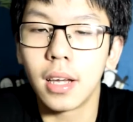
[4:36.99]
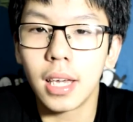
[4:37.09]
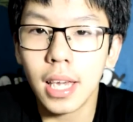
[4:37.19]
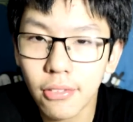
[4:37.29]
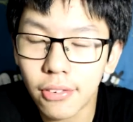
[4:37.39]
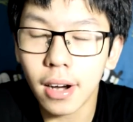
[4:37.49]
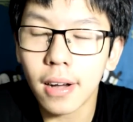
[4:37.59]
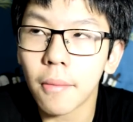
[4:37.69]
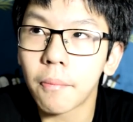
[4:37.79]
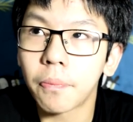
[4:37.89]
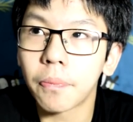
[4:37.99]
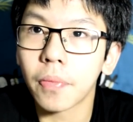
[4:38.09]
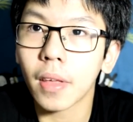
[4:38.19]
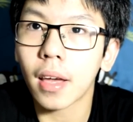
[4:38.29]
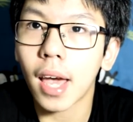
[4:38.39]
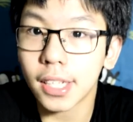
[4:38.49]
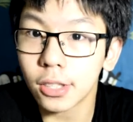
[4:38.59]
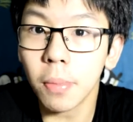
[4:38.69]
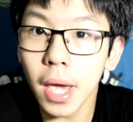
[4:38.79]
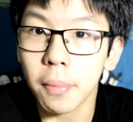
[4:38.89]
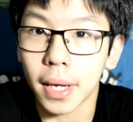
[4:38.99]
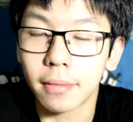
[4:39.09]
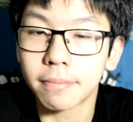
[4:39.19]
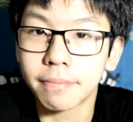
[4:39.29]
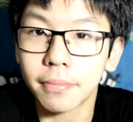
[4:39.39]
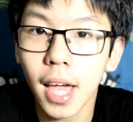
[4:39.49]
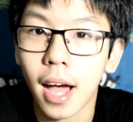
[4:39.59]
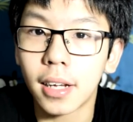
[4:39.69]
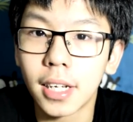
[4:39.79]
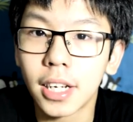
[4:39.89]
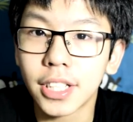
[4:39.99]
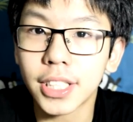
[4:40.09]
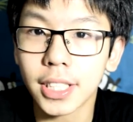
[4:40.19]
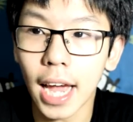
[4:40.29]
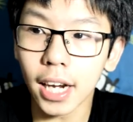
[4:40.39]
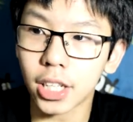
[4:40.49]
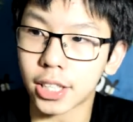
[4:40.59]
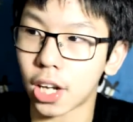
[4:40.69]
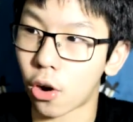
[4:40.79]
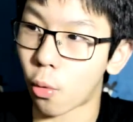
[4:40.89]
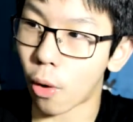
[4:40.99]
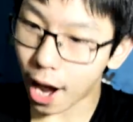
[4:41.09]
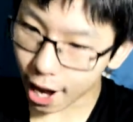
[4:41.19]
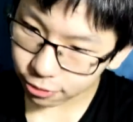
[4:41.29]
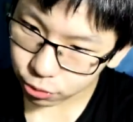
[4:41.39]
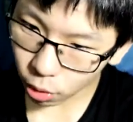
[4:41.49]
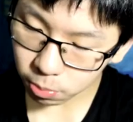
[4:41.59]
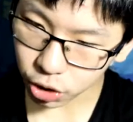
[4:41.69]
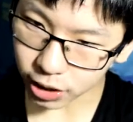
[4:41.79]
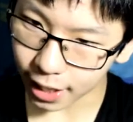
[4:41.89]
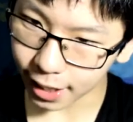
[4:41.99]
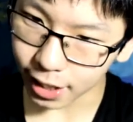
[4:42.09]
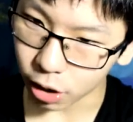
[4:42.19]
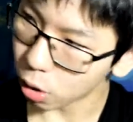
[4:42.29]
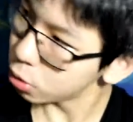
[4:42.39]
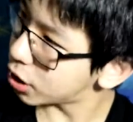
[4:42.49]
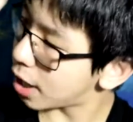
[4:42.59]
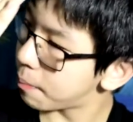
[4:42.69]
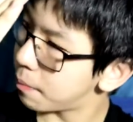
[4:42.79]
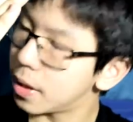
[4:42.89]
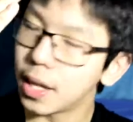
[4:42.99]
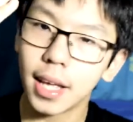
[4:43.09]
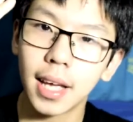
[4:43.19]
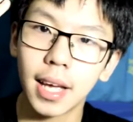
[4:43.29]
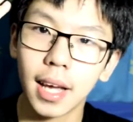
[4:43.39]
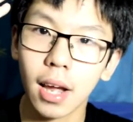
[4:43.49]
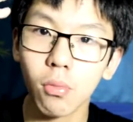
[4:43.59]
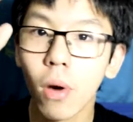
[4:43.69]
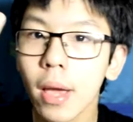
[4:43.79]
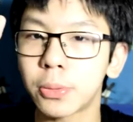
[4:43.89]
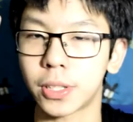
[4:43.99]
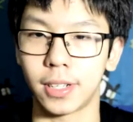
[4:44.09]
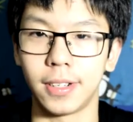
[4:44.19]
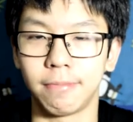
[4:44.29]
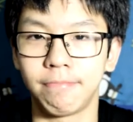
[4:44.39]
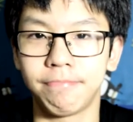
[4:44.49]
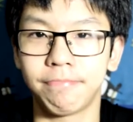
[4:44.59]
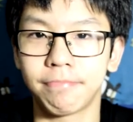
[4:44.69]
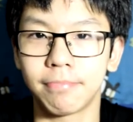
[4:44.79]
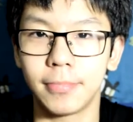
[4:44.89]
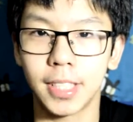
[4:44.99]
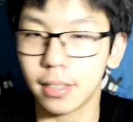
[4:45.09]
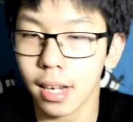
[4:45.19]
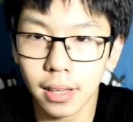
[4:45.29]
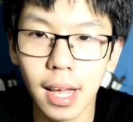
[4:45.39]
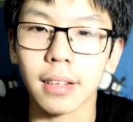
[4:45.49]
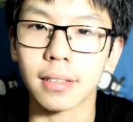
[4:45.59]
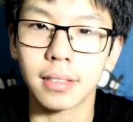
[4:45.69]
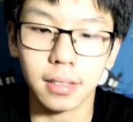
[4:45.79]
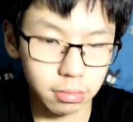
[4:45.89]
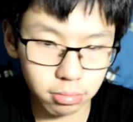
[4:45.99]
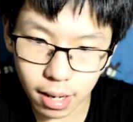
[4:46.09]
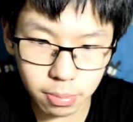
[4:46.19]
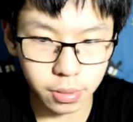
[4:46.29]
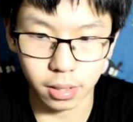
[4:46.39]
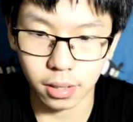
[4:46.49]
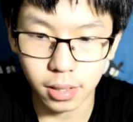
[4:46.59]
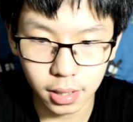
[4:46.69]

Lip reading: Eva as a baby. Yeah, Stan just arrives from city, goes up, and rapes her. Just like that. Just rapes her.